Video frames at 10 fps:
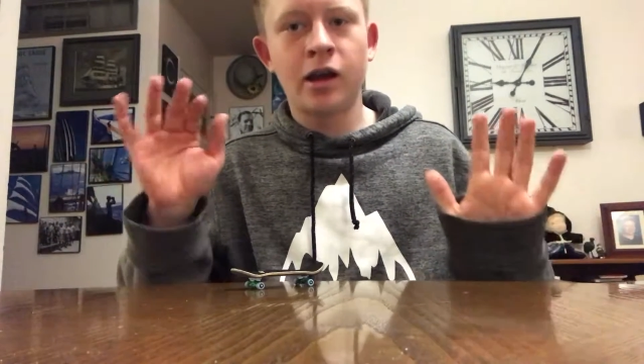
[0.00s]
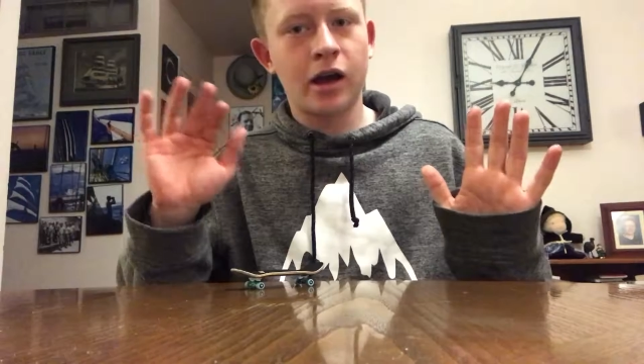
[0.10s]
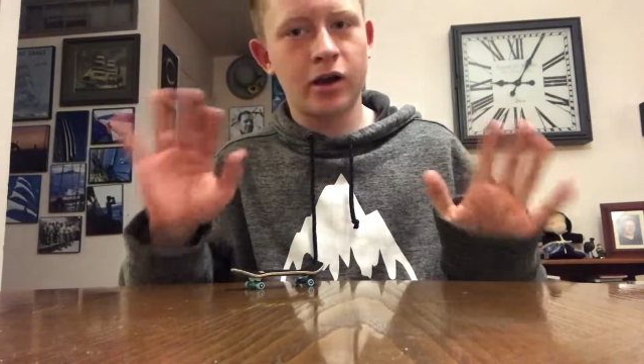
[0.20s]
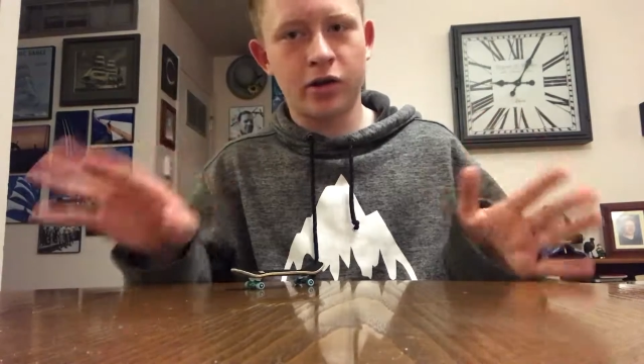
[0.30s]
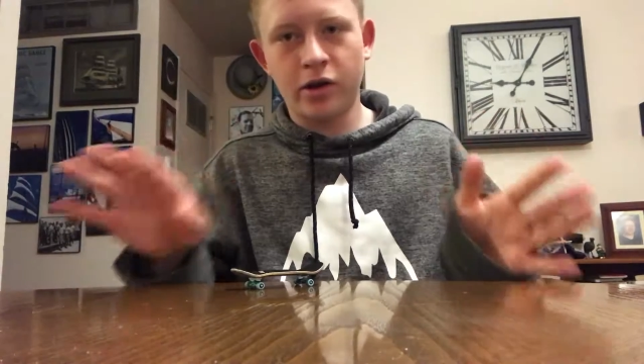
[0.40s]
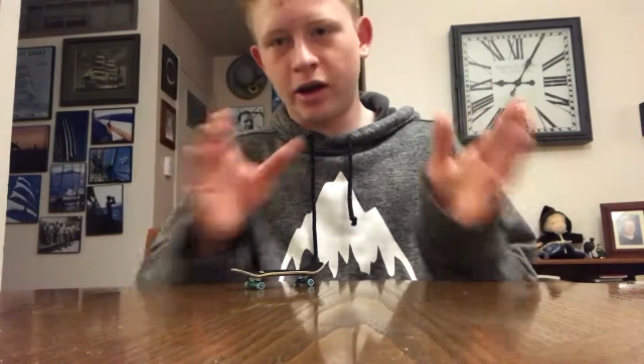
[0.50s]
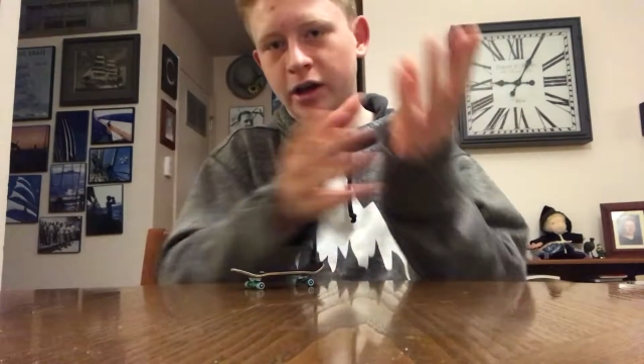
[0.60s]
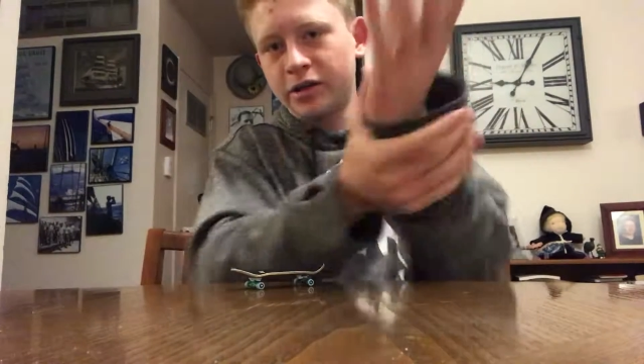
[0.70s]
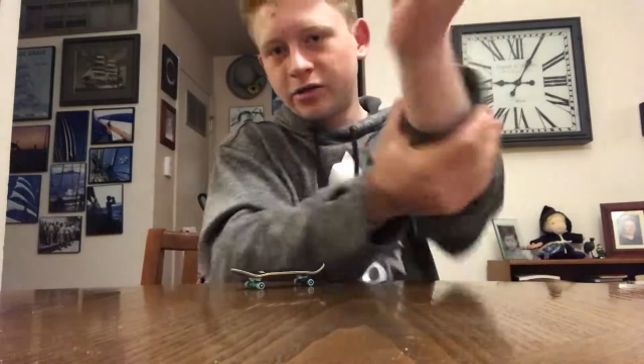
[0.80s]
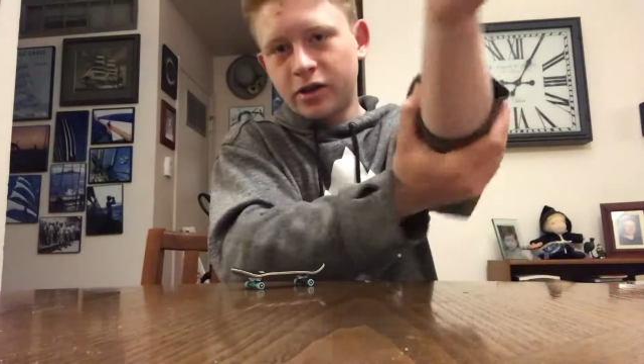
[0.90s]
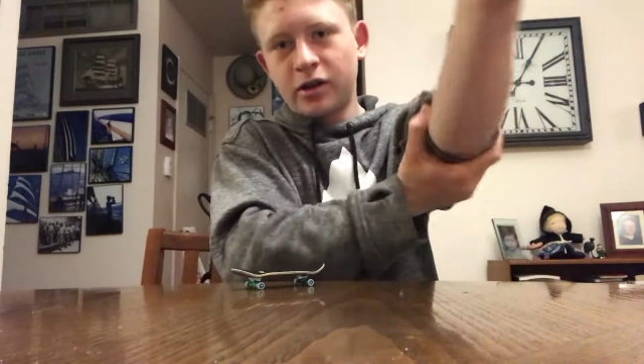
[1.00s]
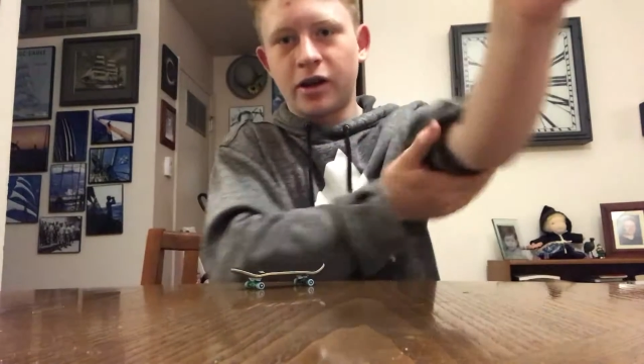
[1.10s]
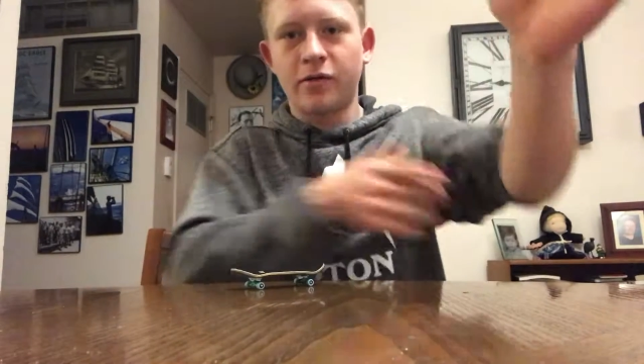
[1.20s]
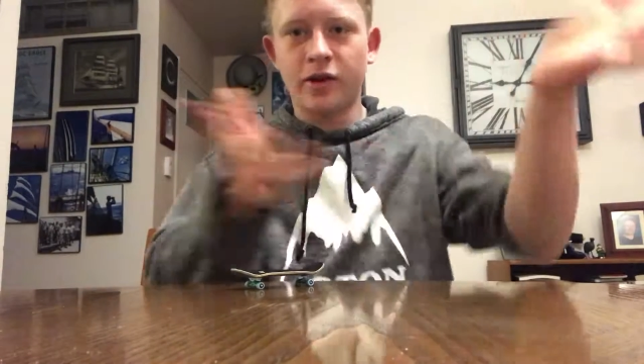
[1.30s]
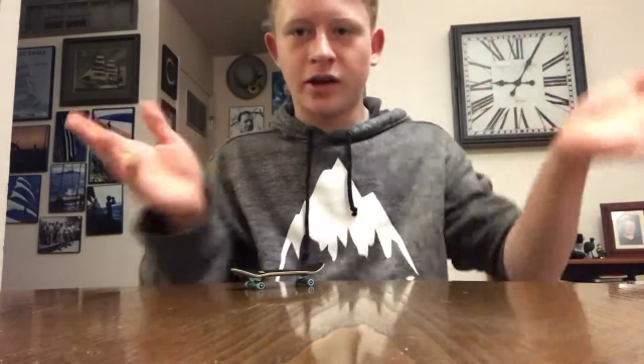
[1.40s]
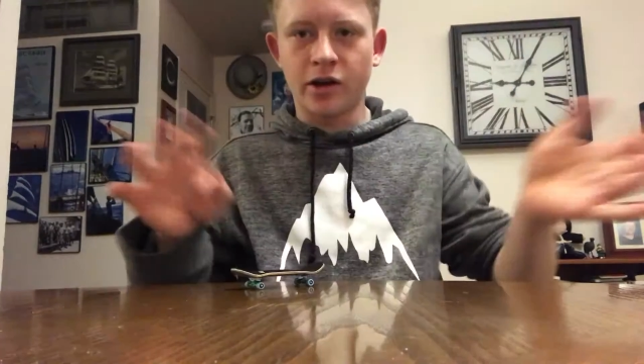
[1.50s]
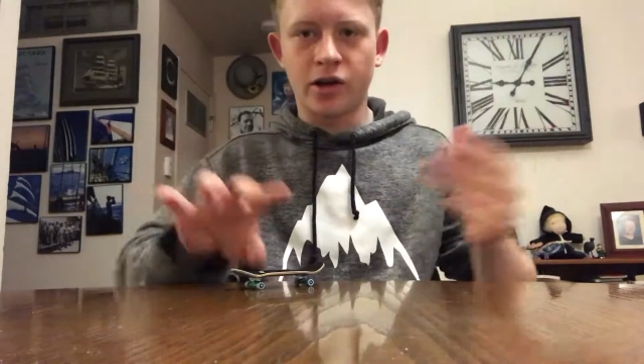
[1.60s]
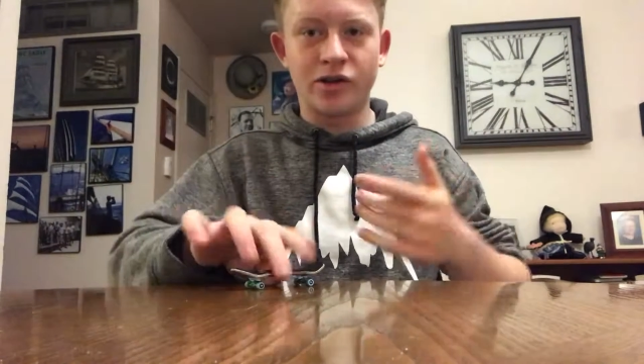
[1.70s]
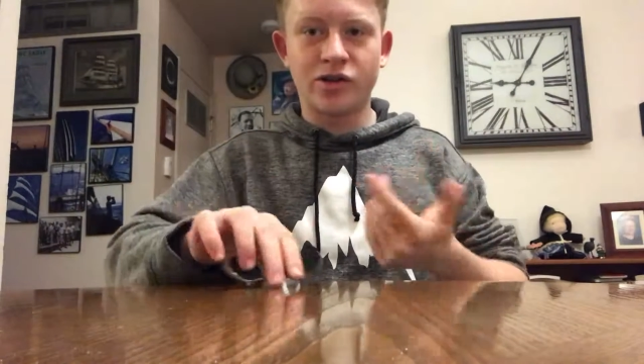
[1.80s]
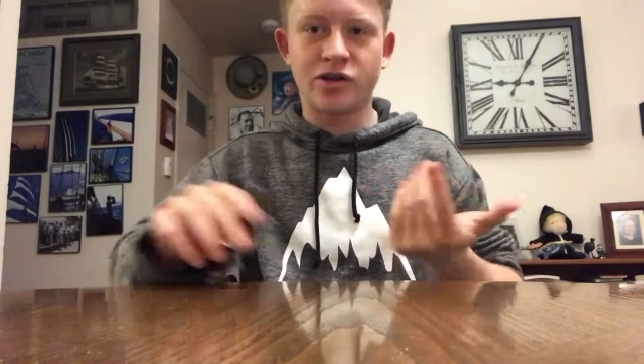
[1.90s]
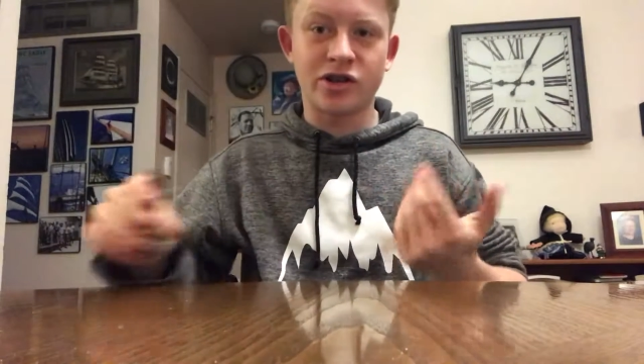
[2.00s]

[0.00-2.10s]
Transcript: I know you guys have heard a lot of videos.